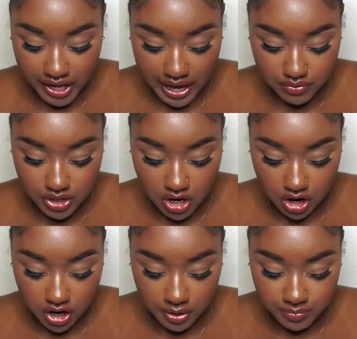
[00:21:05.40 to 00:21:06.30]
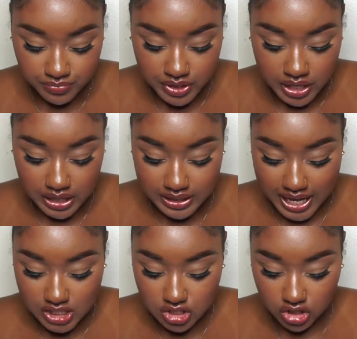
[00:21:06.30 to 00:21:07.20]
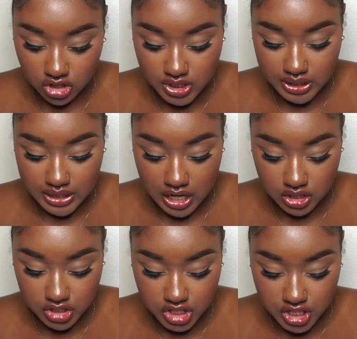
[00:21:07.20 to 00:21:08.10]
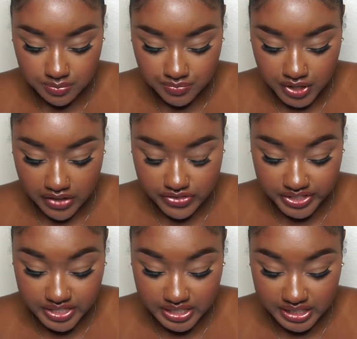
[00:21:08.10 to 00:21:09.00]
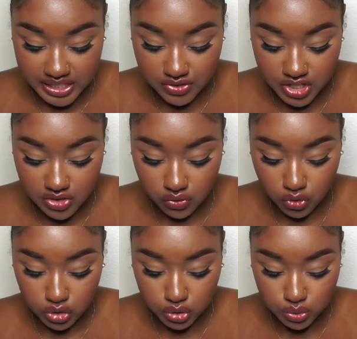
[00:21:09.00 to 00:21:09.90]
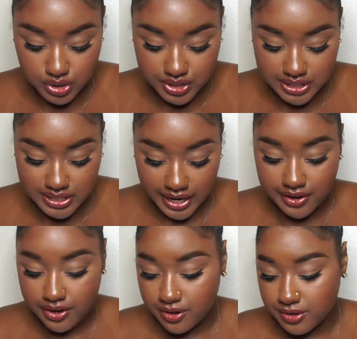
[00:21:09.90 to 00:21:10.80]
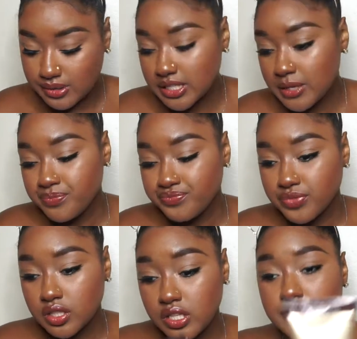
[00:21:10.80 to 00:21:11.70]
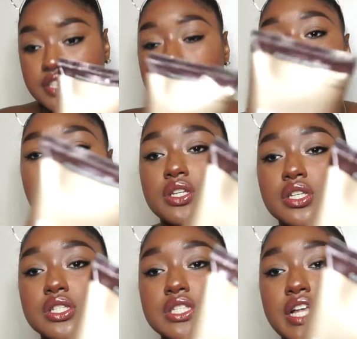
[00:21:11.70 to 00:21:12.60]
caviar, elastic curl technology. And this is a leave-in for loose to tight curls. And this is what it looks